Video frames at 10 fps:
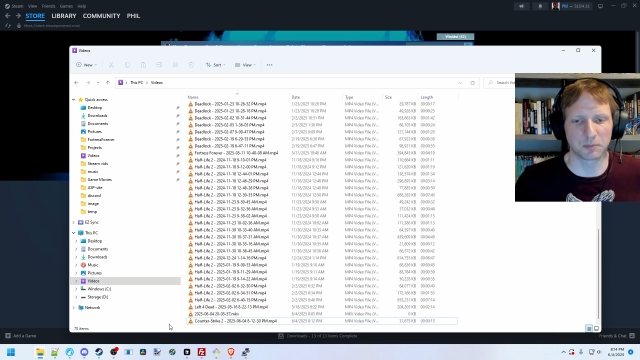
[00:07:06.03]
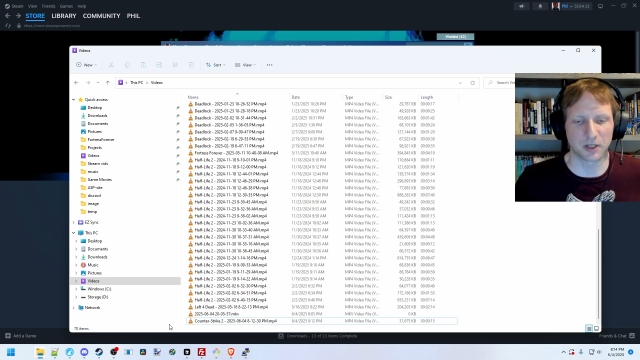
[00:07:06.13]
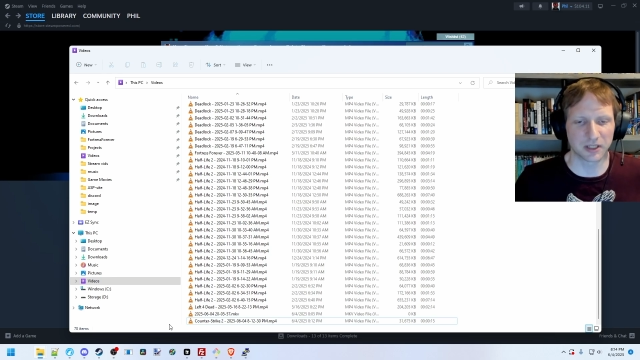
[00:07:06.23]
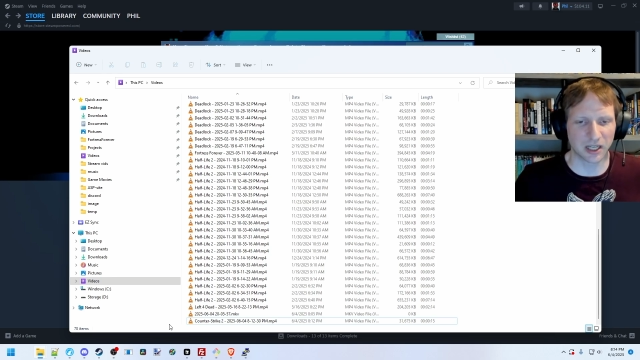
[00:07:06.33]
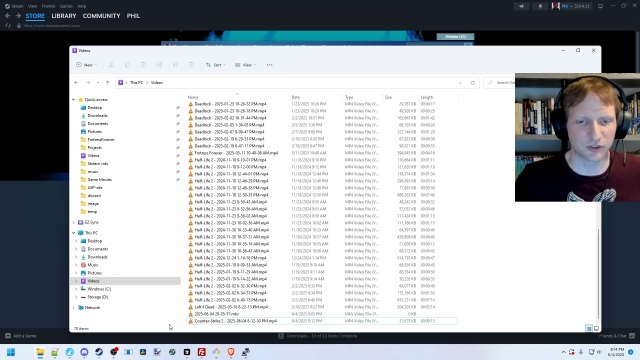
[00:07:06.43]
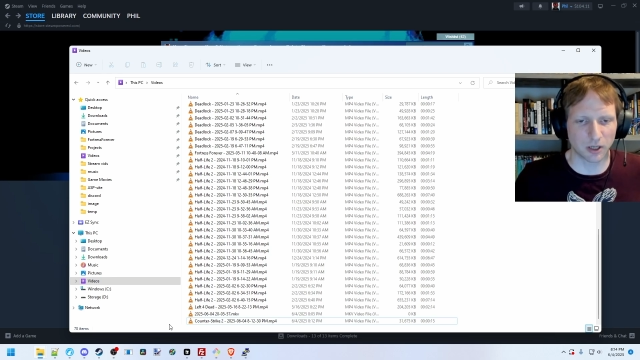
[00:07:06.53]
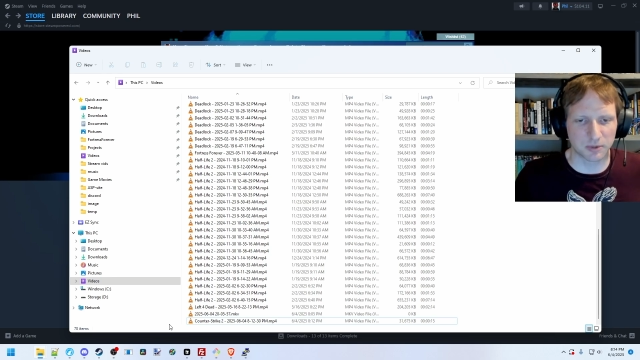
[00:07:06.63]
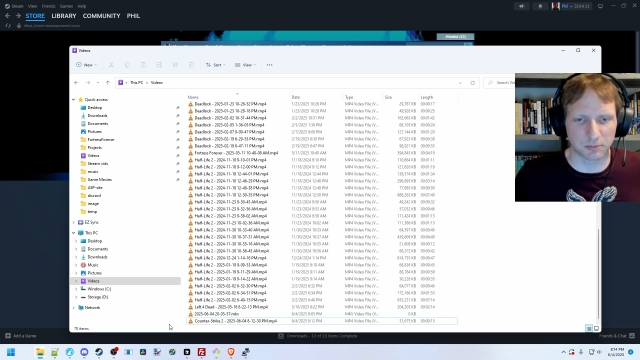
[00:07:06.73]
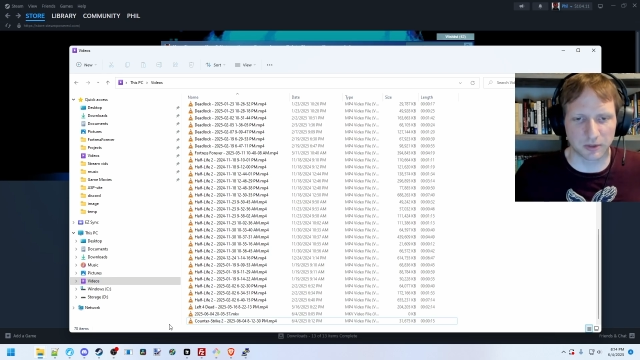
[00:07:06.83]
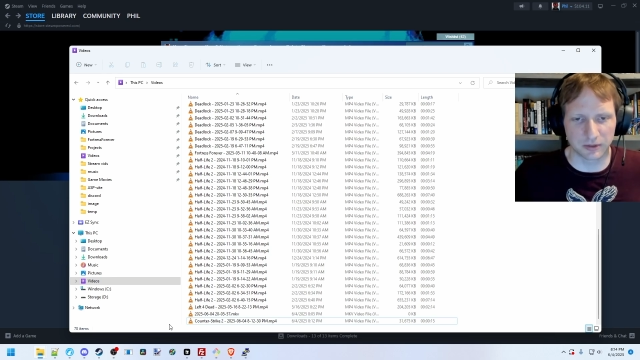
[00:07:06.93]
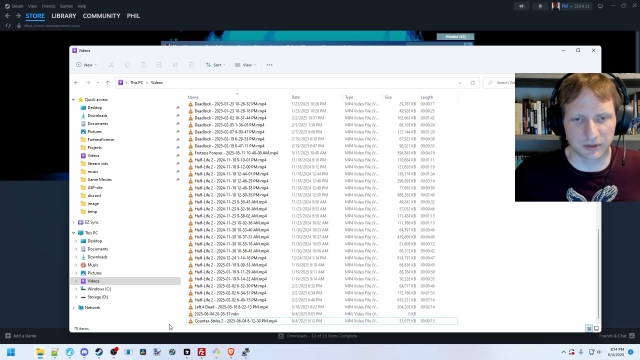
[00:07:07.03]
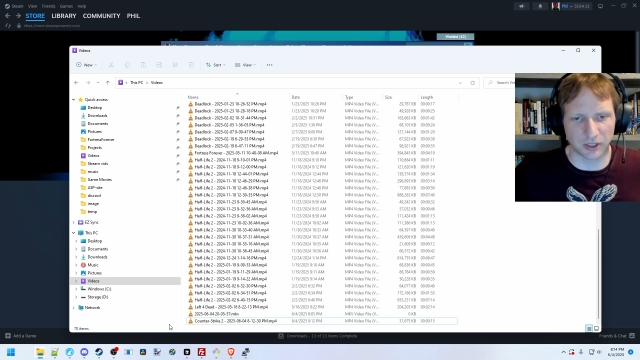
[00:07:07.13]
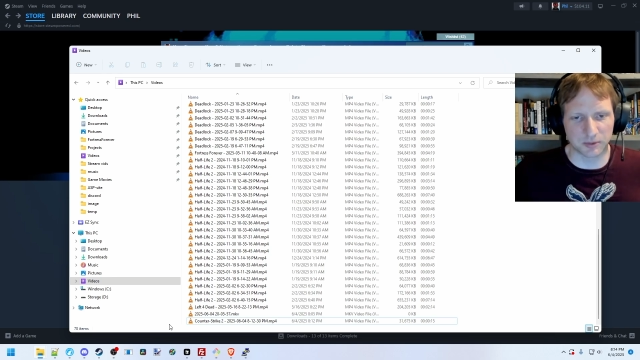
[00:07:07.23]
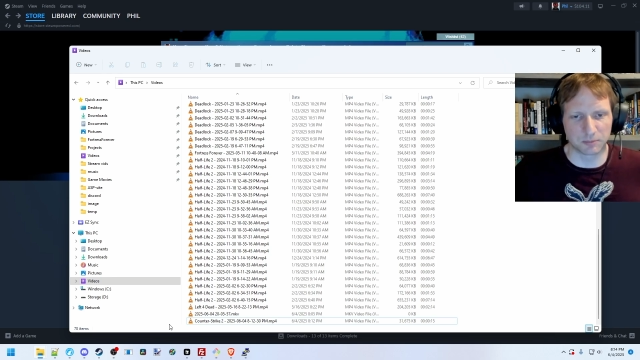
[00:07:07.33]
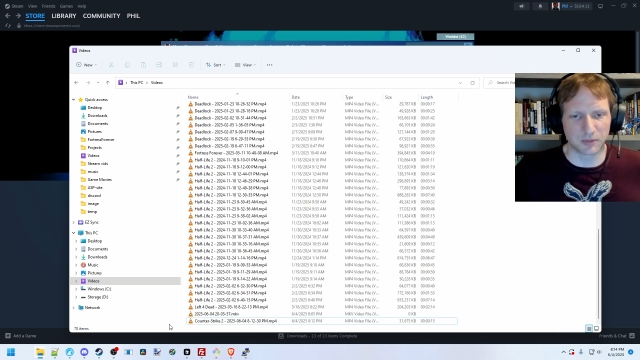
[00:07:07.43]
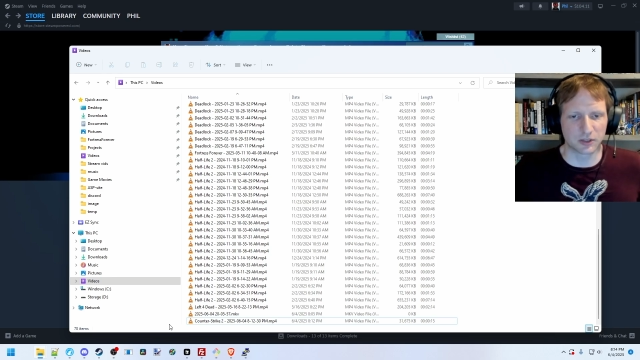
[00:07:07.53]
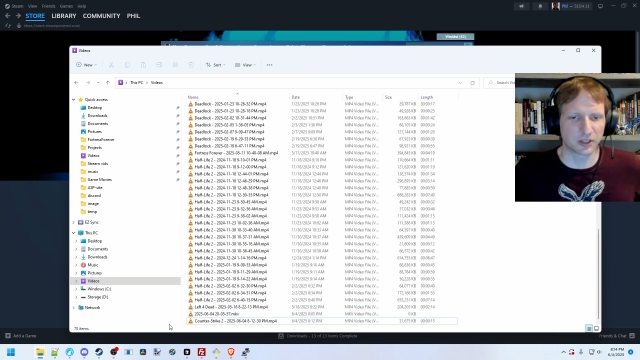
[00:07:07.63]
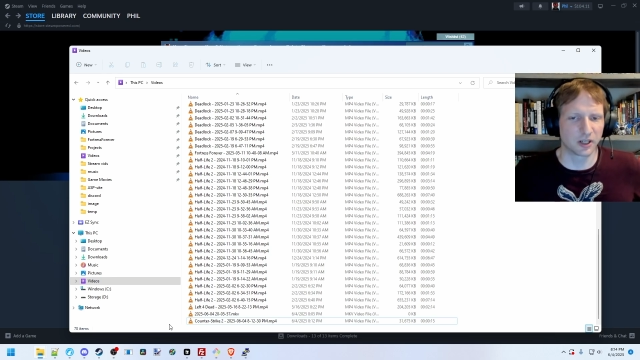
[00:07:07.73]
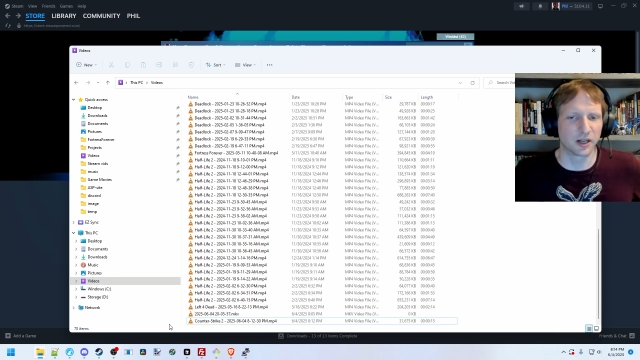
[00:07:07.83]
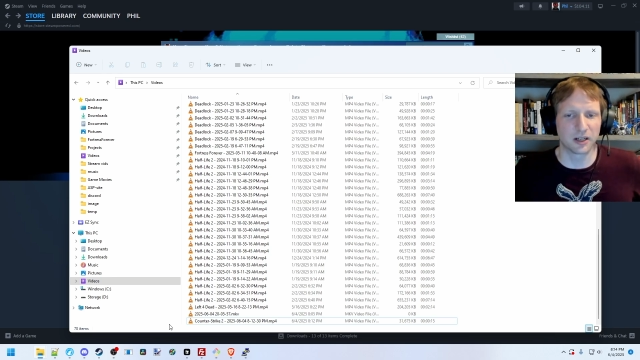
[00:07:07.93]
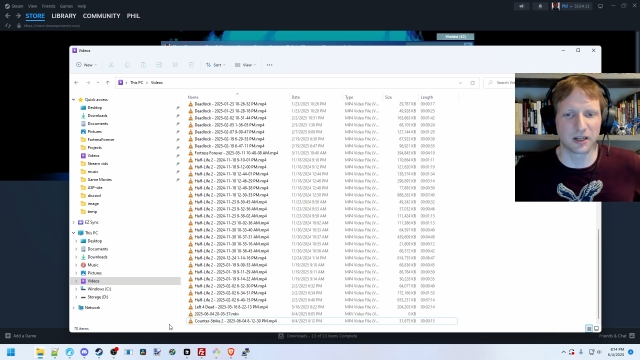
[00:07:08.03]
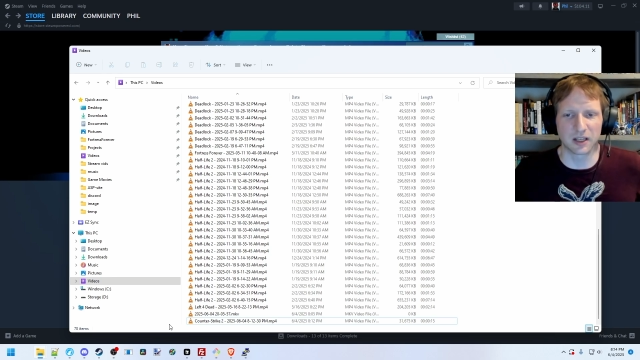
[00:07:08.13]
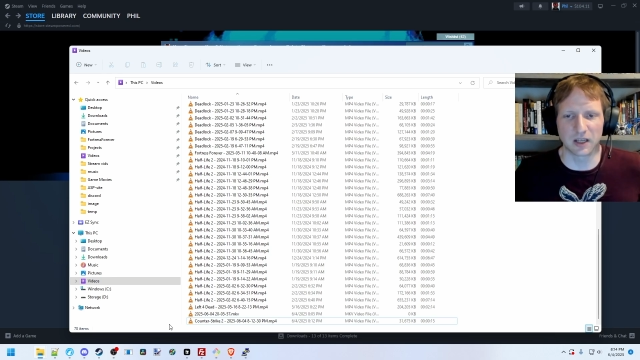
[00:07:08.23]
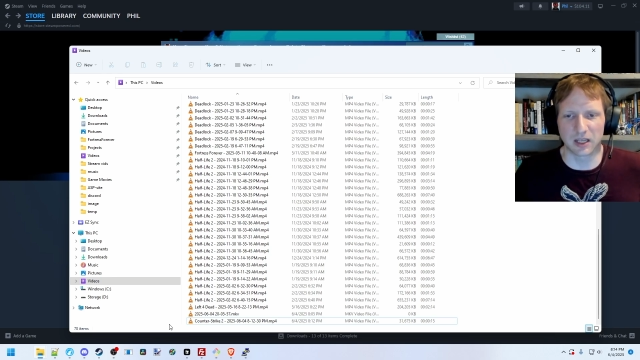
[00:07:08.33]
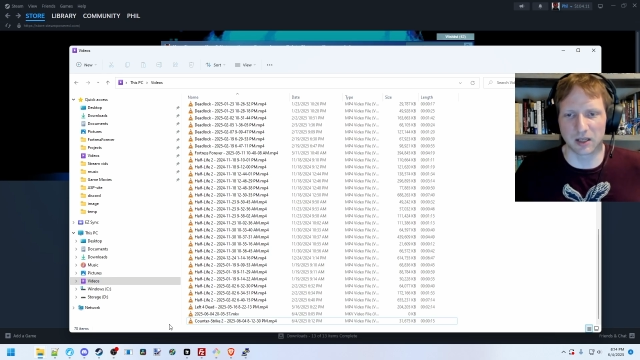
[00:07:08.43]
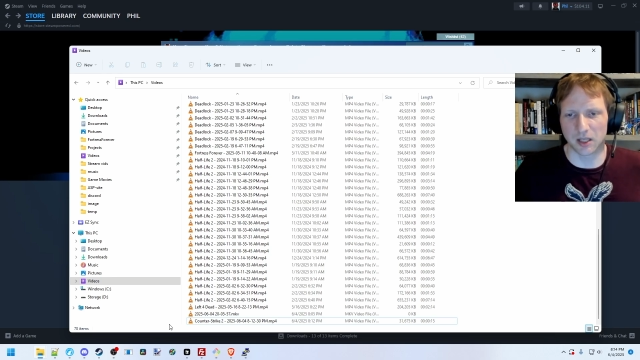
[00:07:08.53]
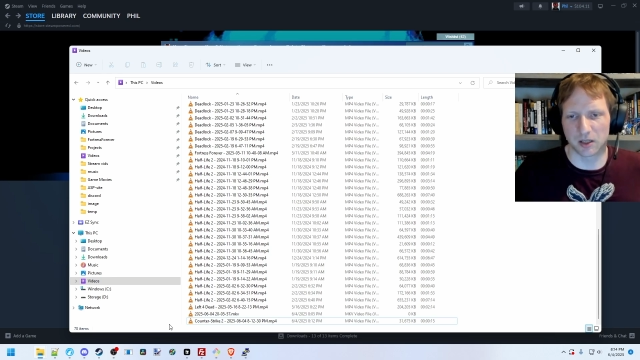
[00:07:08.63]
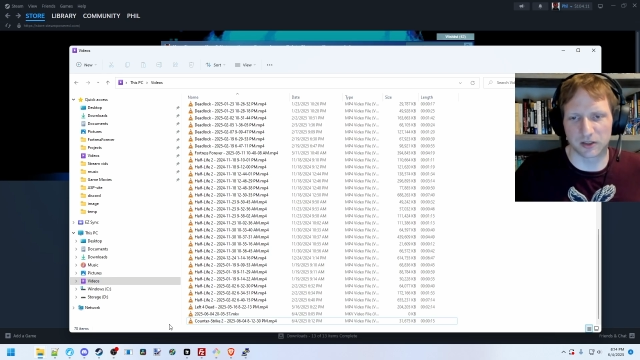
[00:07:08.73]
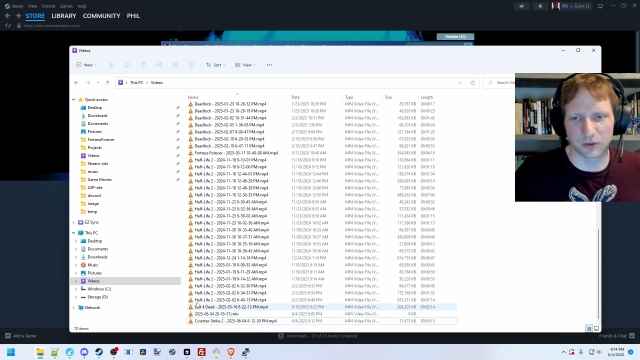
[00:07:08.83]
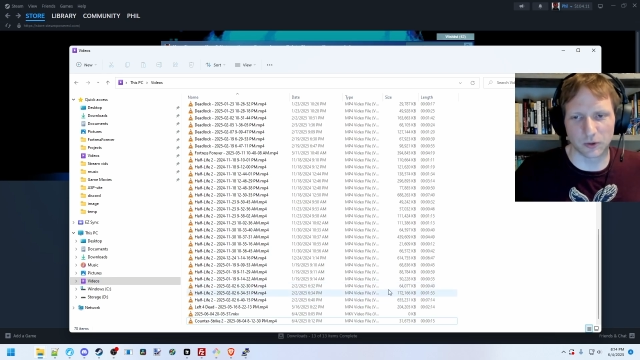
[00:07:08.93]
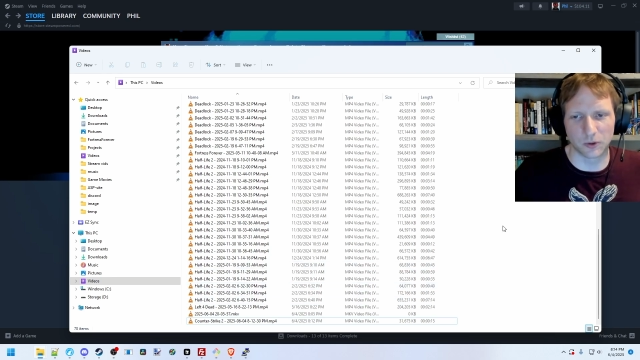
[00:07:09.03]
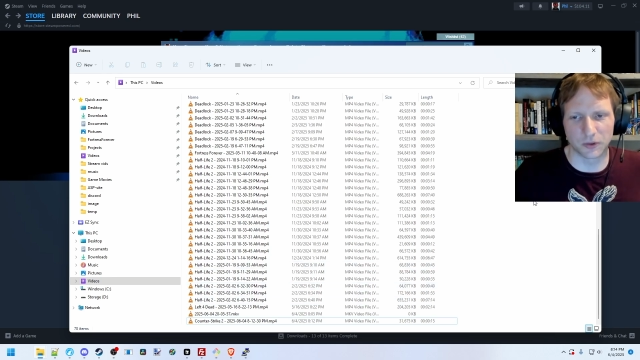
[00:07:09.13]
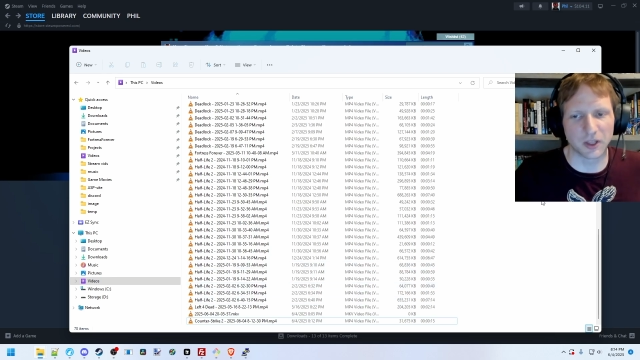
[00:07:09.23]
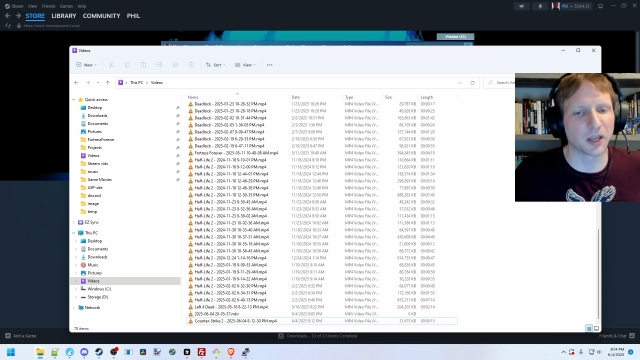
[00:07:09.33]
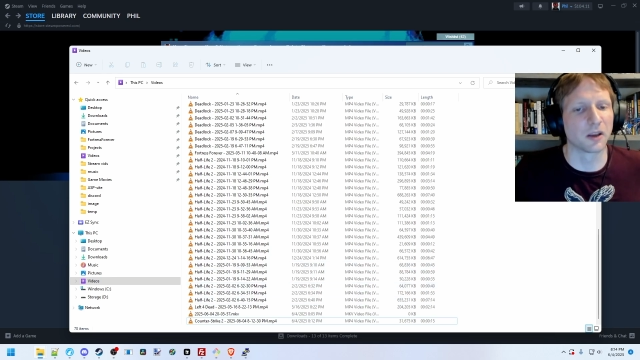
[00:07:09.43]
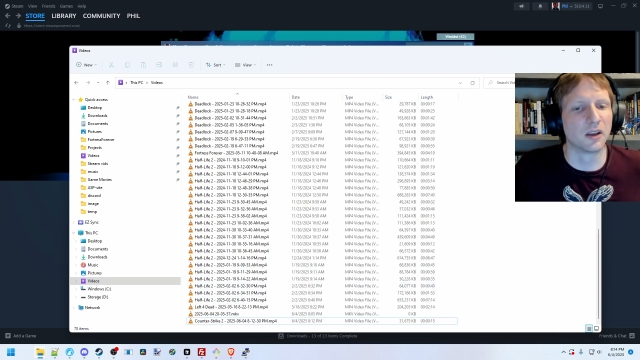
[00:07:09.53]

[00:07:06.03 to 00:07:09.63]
But yeah, drop some music on it and do the whole thing.